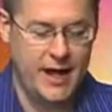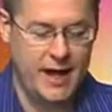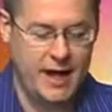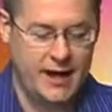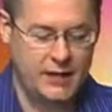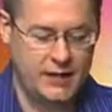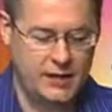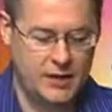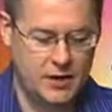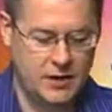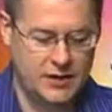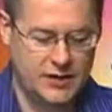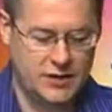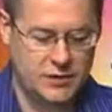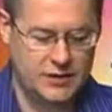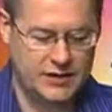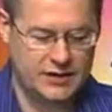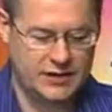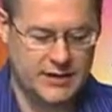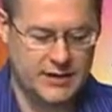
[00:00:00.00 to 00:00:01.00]
And
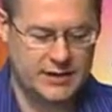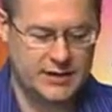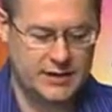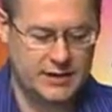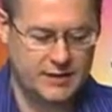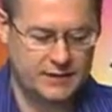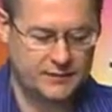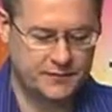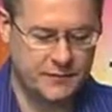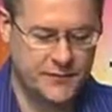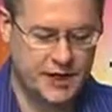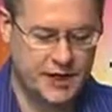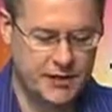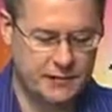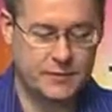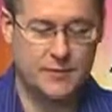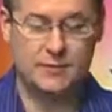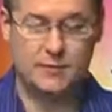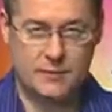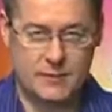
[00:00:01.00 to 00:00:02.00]
notice what it says. Uh,
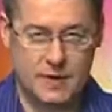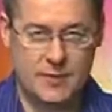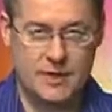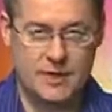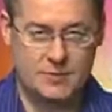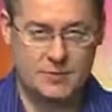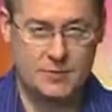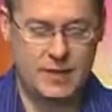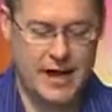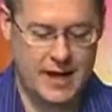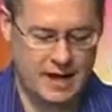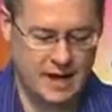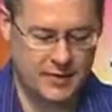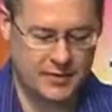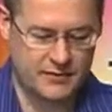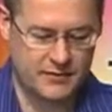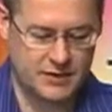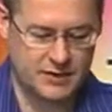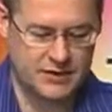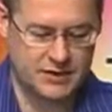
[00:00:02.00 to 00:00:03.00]
let me back
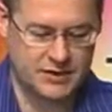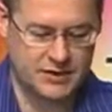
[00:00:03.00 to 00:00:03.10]
up a verse.